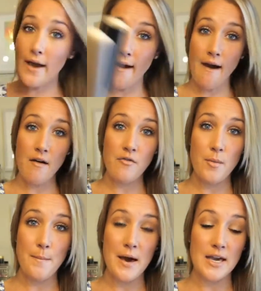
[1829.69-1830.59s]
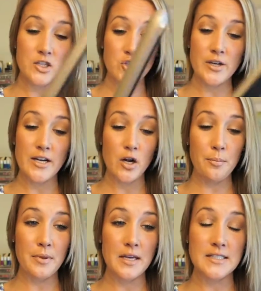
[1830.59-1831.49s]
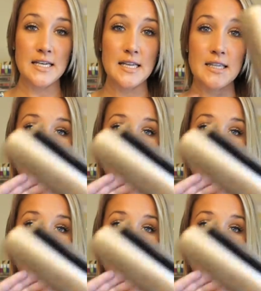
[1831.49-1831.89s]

I have my straightener plugged in.